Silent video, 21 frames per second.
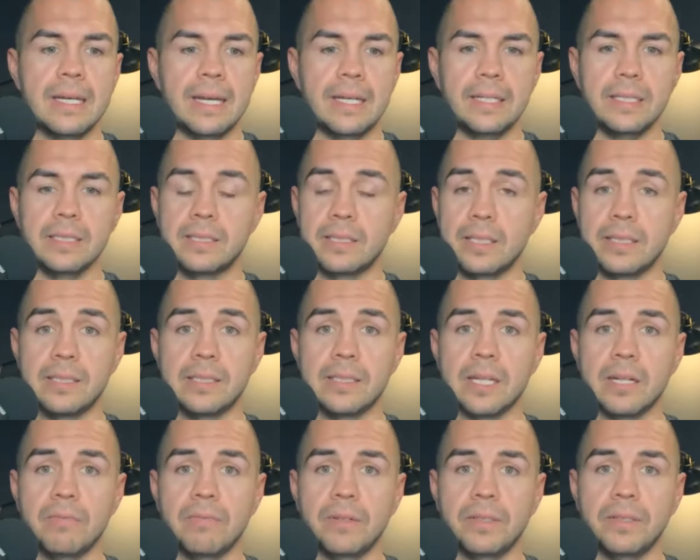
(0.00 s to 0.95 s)
And it's
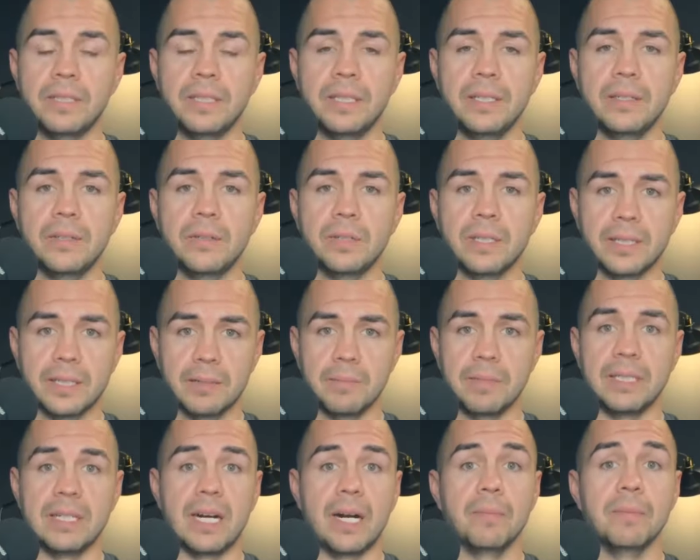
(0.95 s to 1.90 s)
tough on the ego. Like I
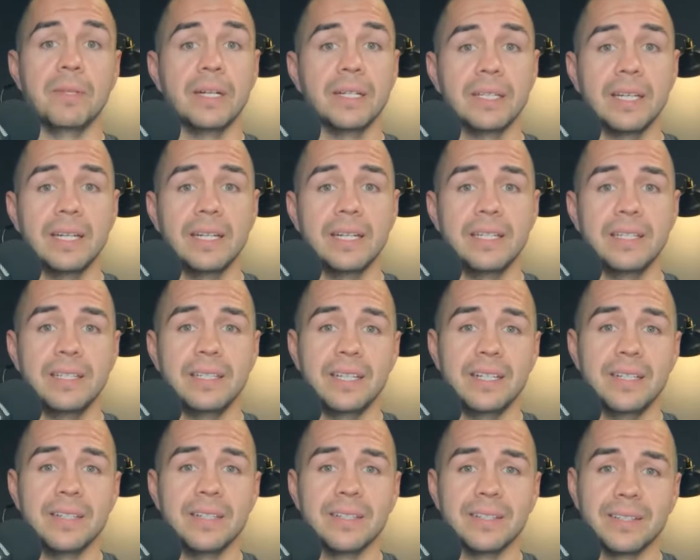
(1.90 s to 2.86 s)
mean, I'm not getting any
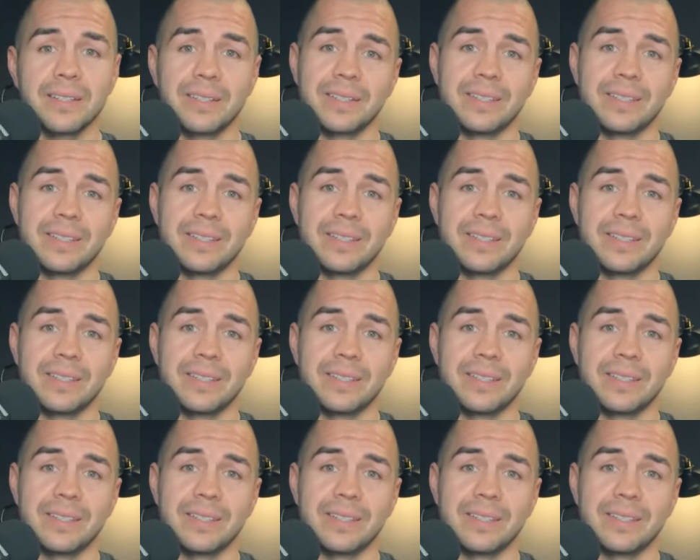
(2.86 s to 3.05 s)
younger.